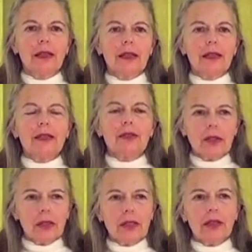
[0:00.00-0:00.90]
The
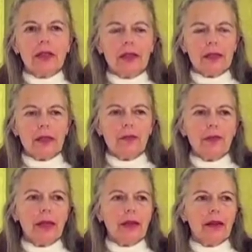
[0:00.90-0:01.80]
dictionary is an
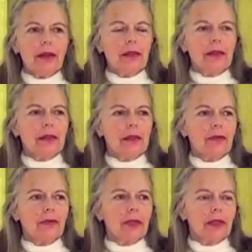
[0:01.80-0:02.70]
appearance
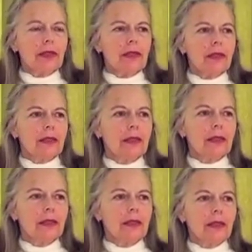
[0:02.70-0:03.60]
of this
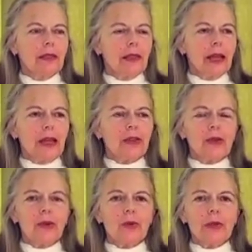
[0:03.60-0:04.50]

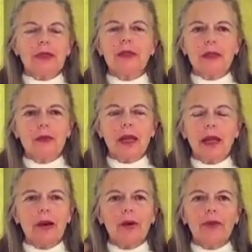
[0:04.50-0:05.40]
natural wisdom.
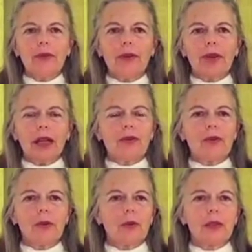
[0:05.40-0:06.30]
However,
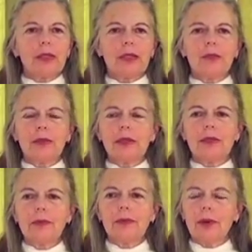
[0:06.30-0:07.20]
natural wisdom
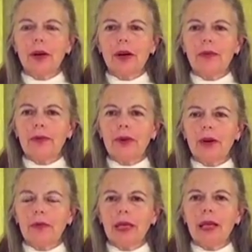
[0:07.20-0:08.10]
is far,
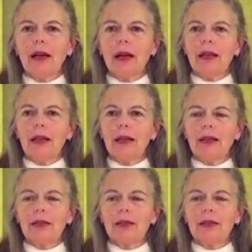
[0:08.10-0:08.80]
far beyond it.